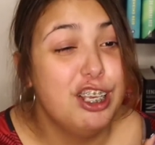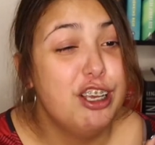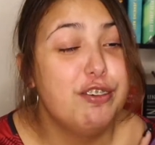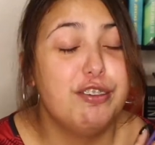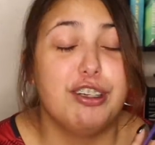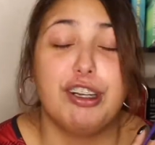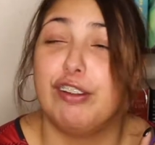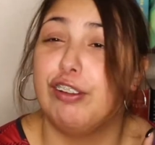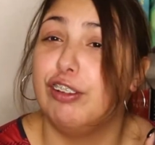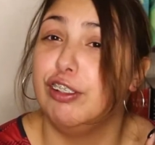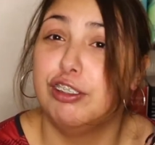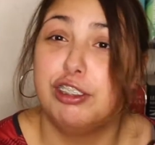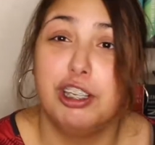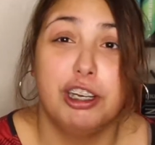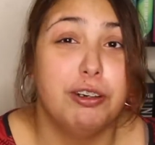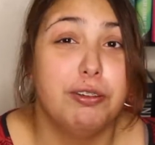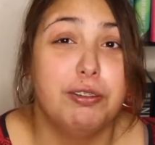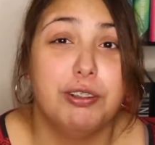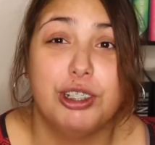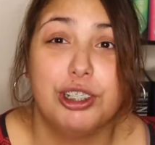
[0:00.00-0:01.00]
but if you
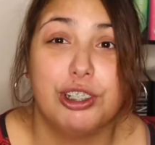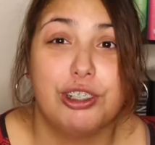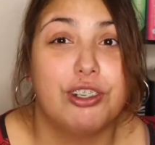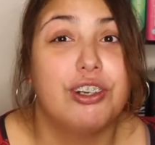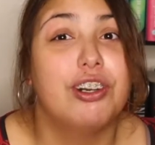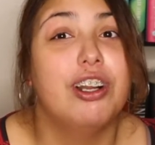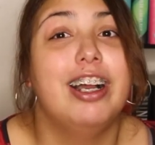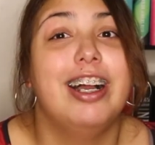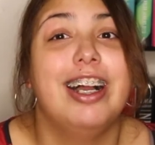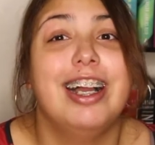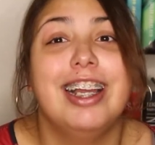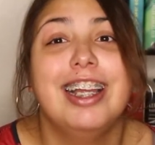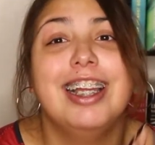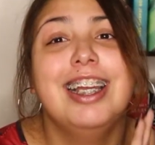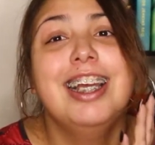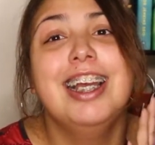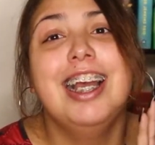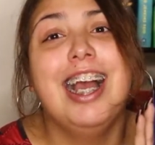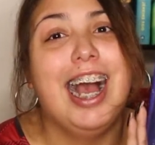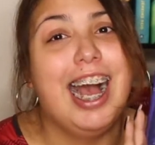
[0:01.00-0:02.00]
don't want to cry,
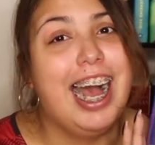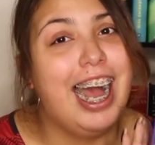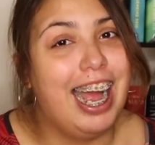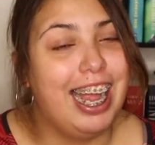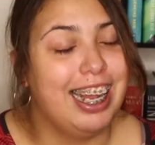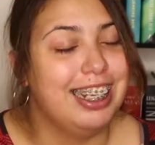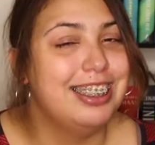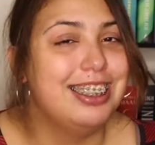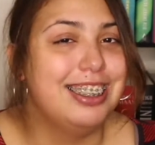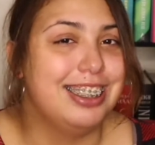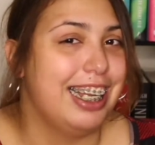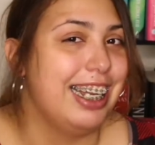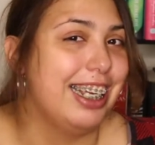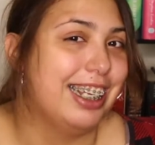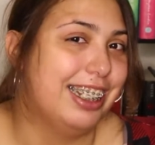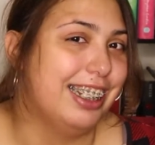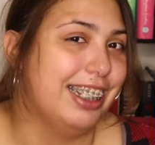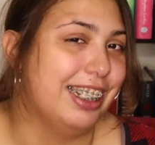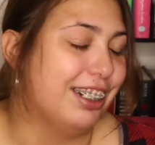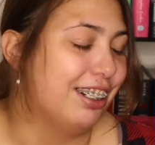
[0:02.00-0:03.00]
I'd stay
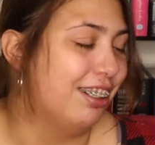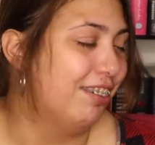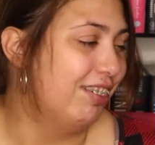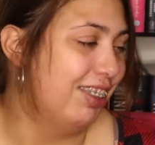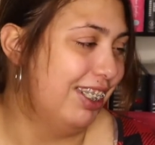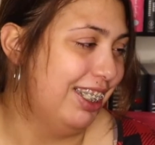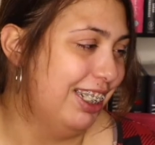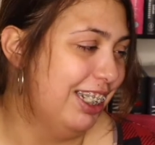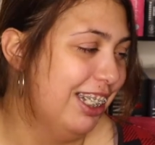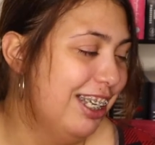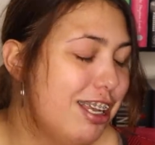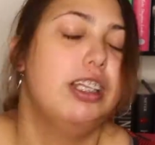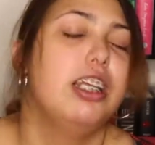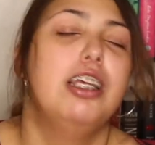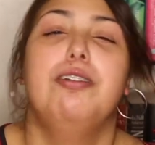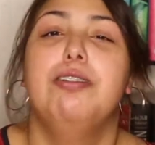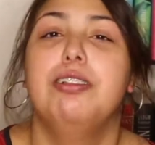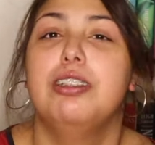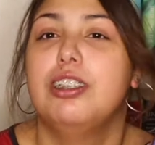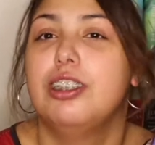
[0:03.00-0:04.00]
clear of it.
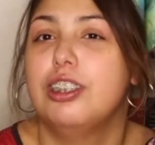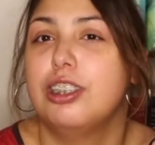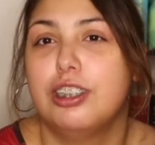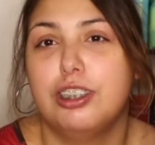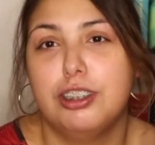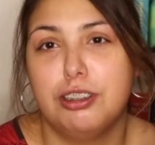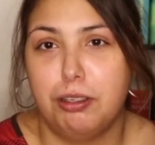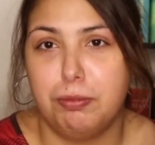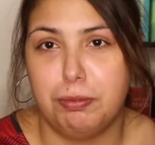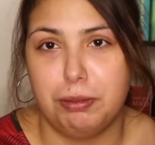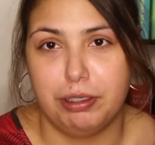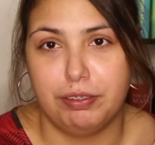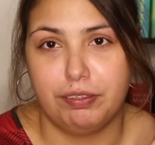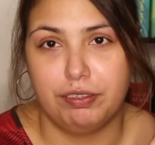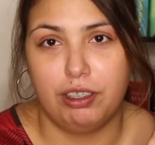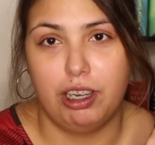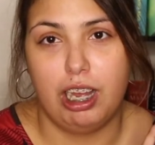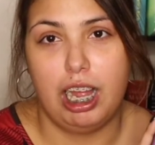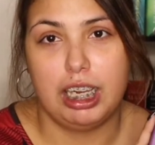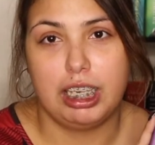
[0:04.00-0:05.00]
It was just so
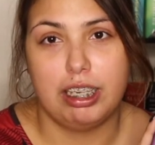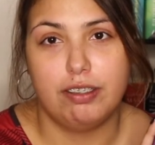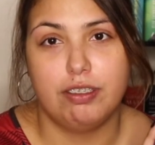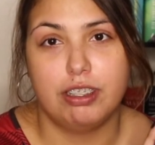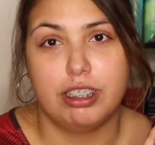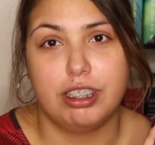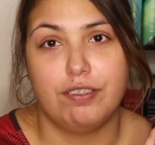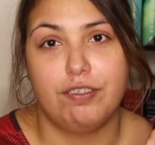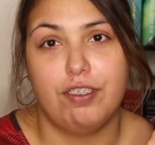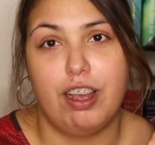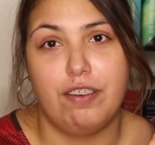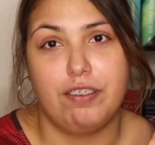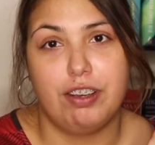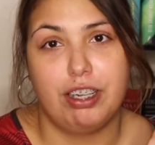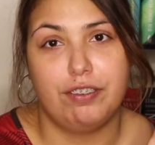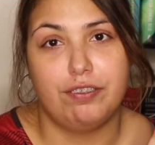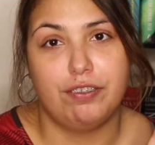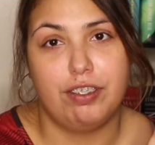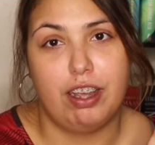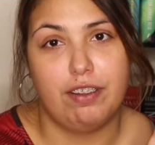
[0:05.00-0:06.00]
beautiful. I give this a 5 out
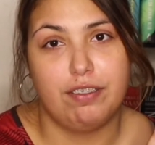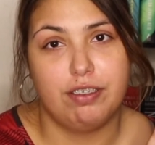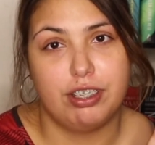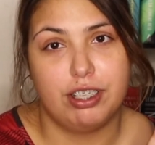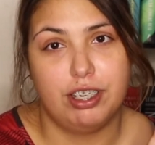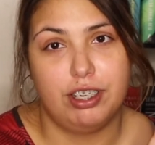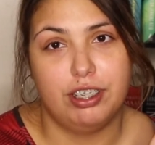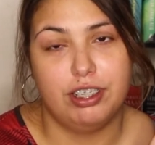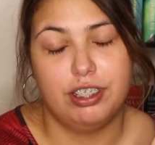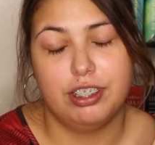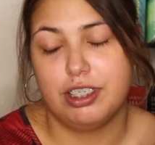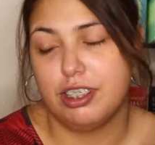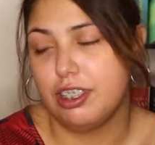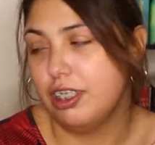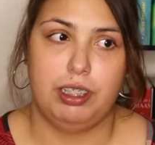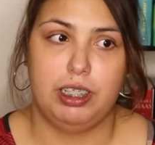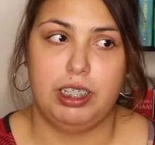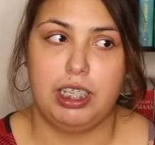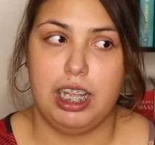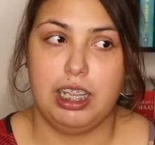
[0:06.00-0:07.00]
of 5 stars.
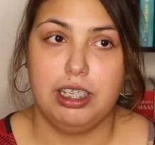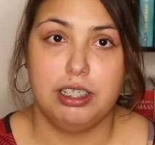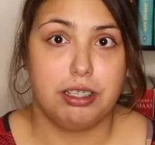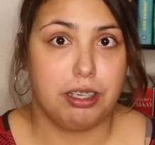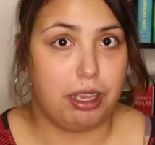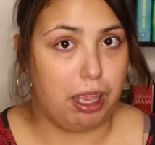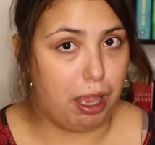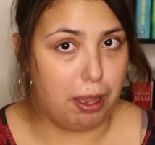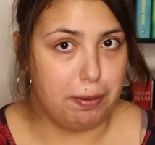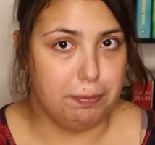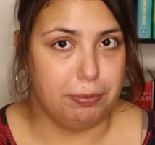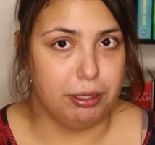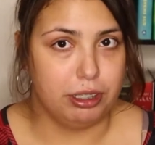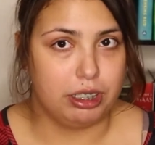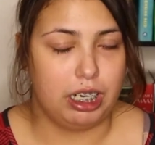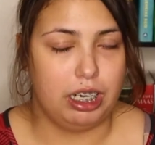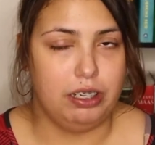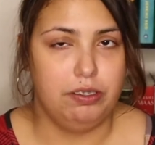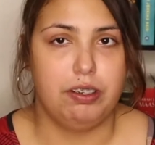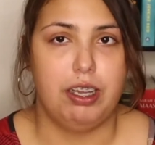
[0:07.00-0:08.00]
The next
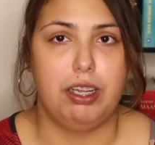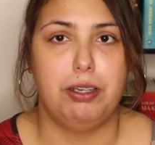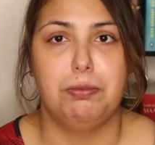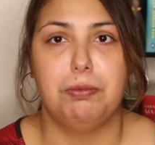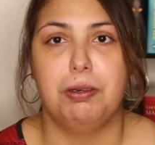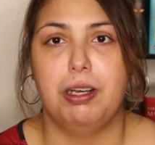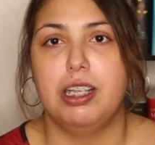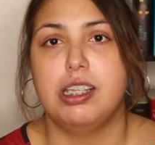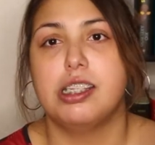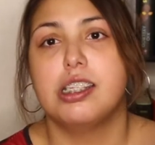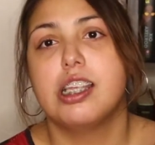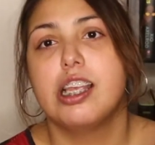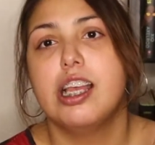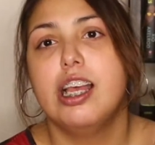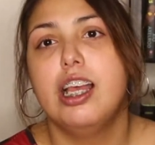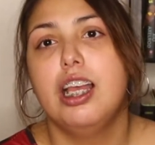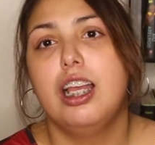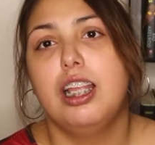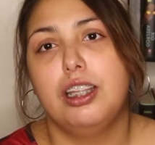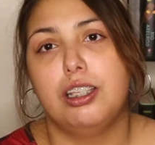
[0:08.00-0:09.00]
book I read was
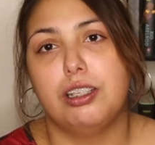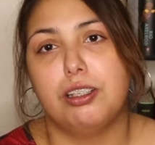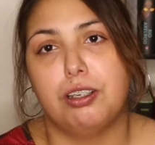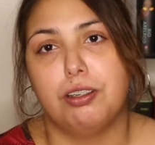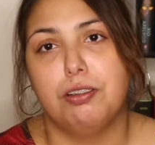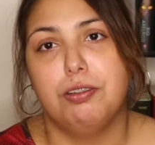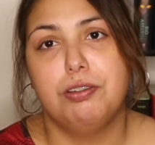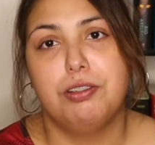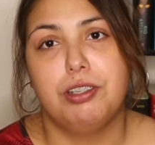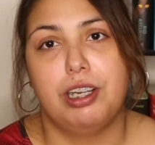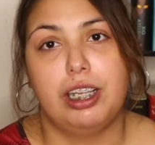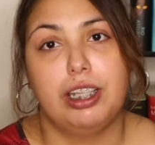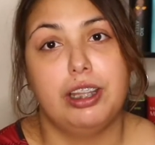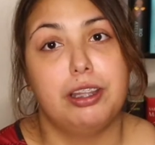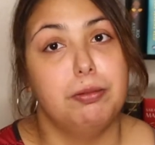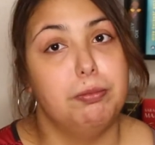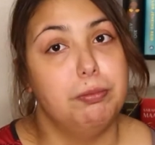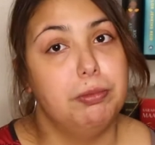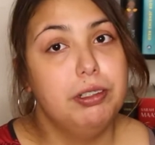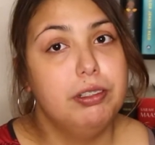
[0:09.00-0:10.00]
The Girl Who Drank
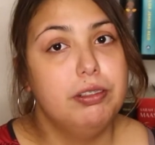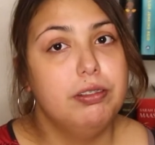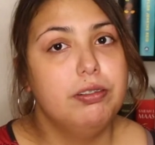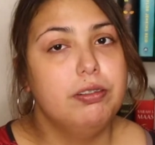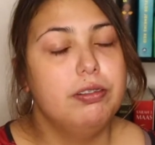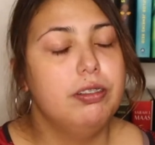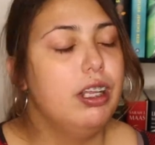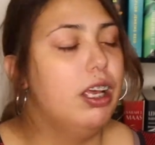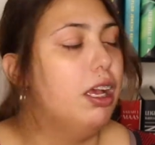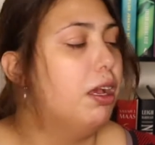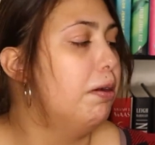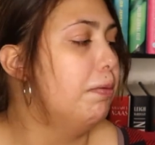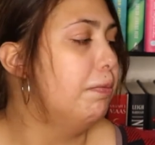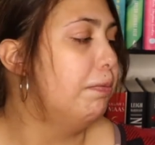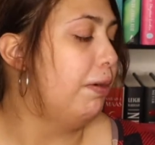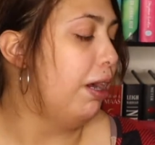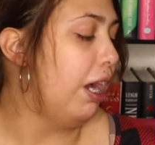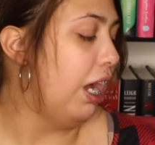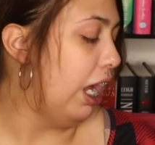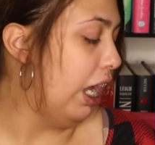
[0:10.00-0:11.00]
the Moon
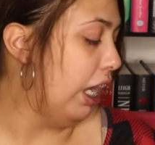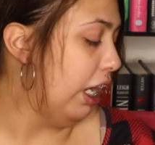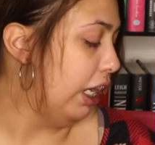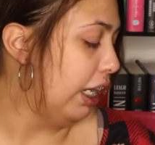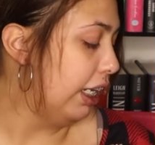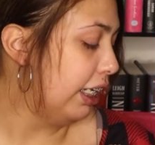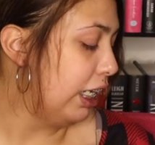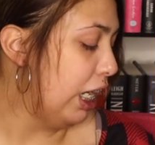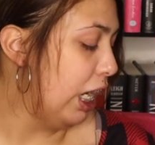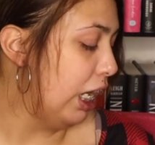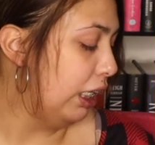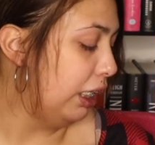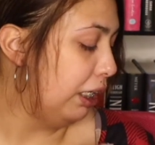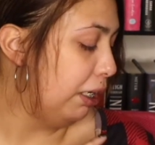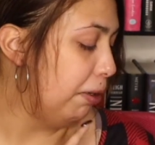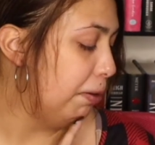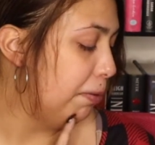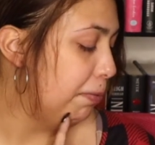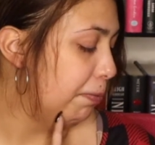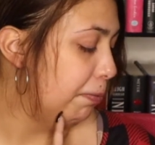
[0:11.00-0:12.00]
by
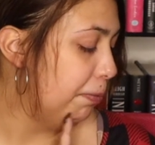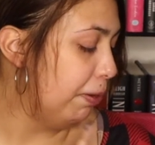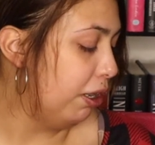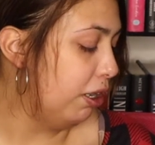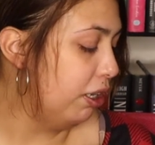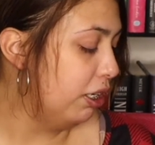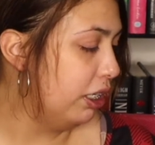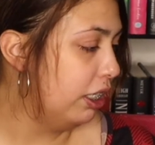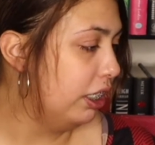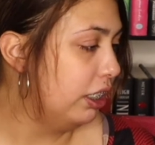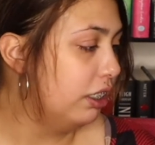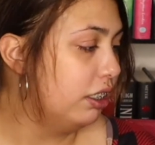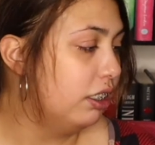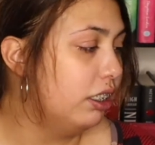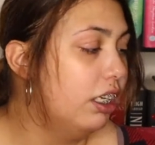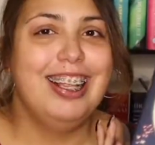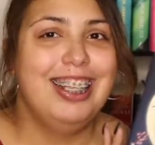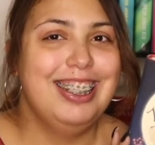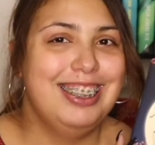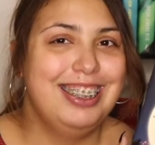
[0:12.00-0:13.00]
Kelly
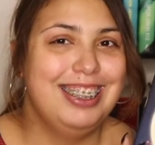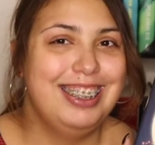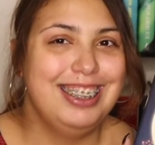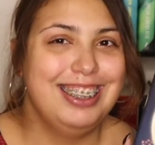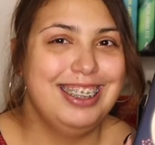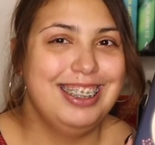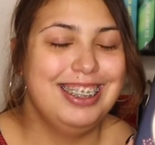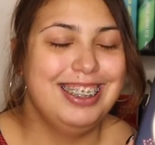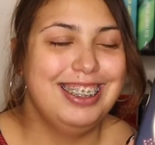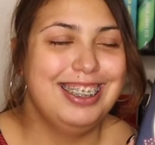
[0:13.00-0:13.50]
Barnhill.